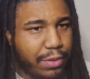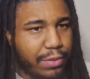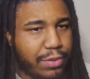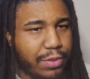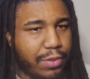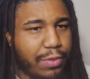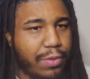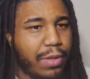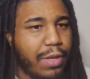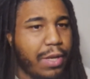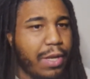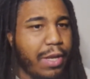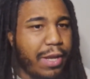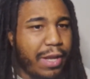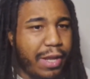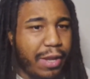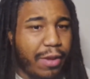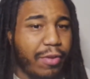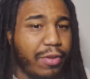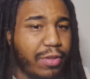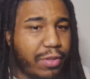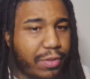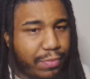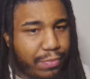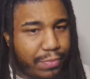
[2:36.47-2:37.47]
So he
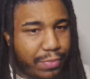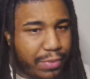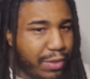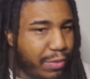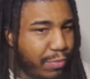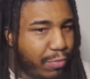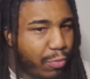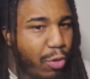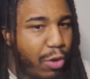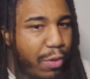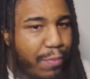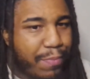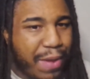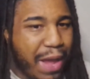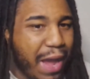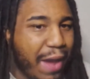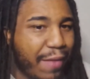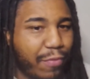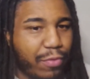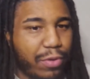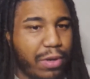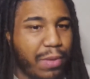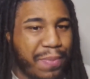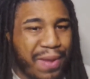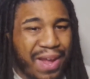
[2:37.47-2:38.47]
was more
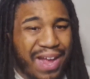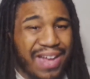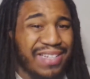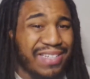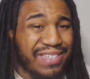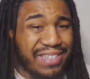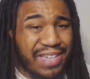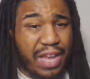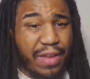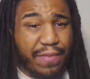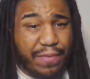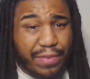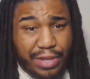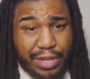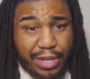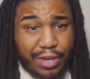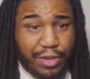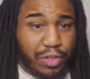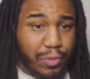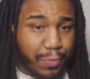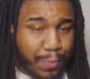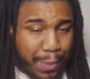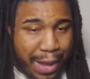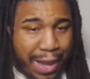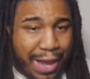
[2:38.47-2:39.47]
impactful in the passing game in
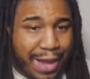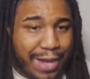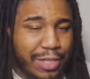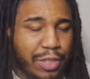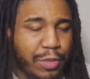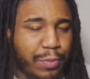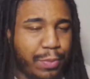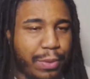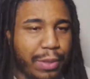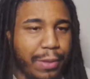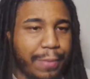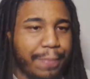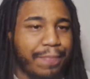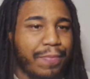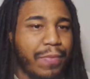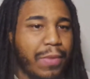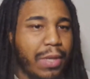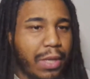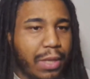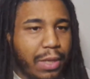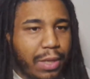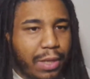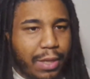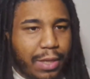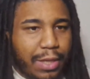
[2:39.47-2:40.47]
years past, but
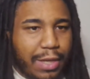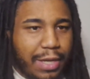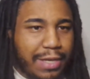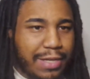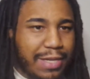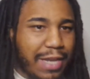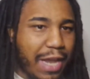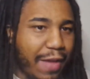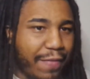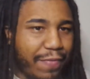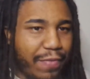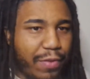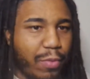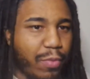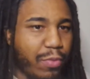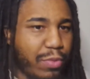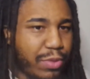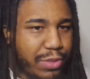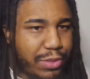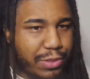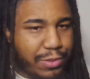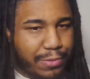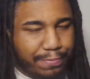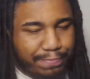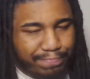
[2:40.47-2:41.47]
he definitely
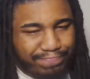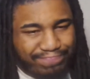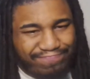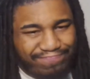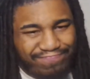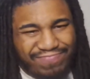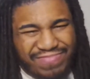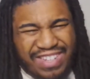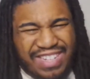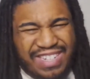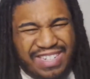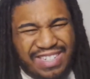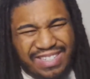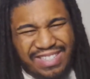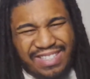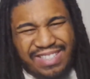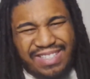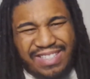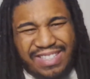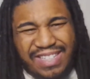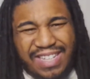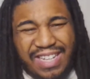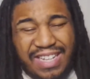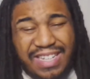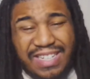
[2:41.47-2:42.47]
was a
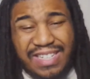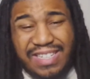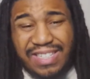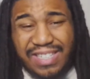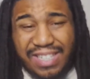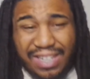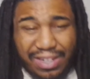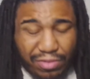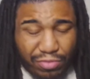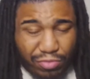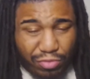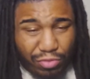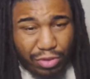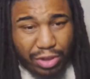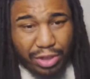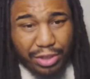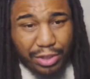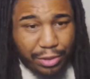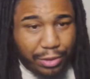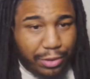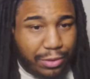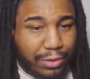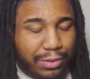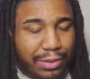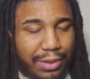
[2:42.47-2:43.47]
decent
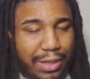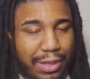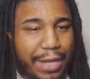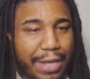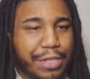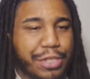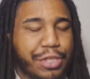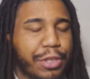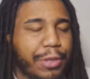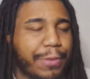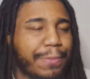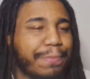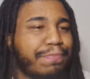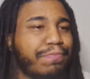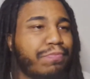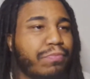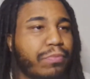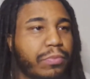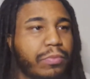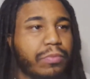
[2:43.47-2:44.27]
runner last year.